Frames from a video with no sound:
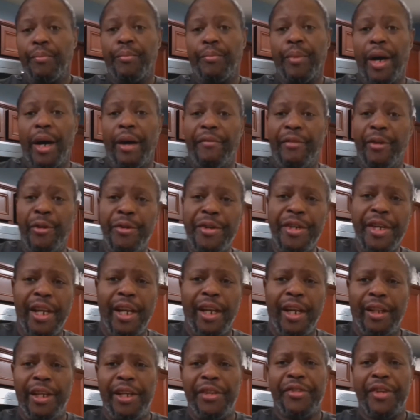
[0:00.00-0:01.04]
But if you can
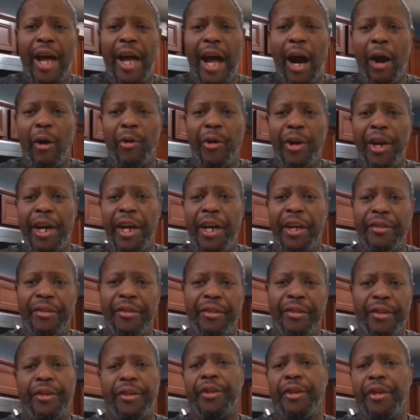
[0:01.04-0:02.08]
get at least an hour
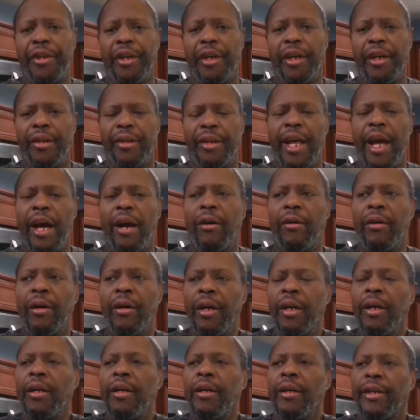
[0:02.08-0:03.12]
in, you're good. Now,
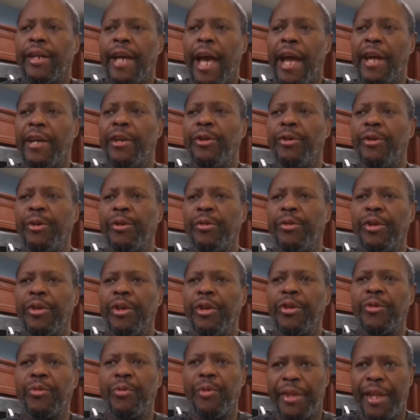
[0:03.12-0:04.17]
can you do
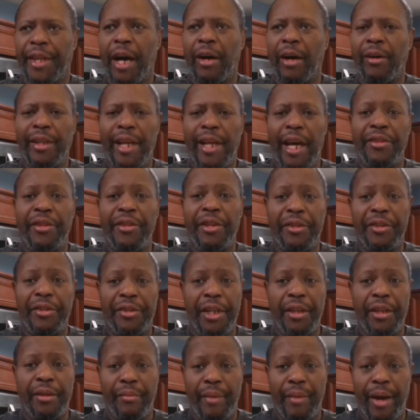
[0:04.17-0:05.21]
this without letting it
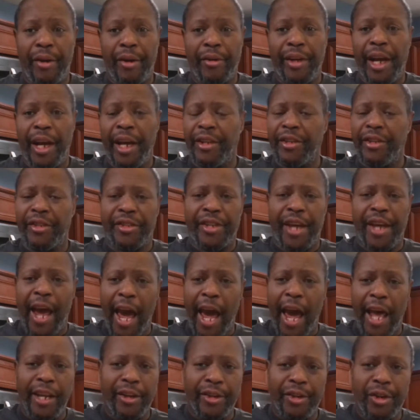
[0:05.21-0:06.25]
sit and marinate, just
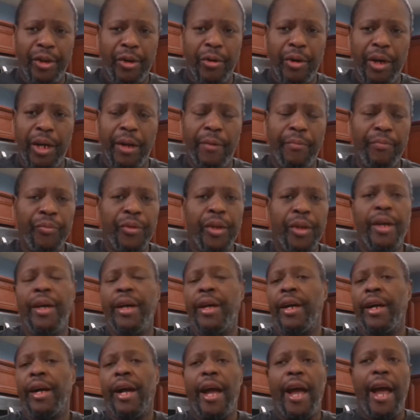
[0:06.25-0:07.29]
add it to it
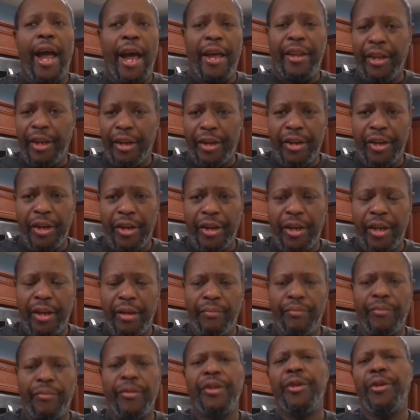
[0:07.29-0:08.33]
and then cook it?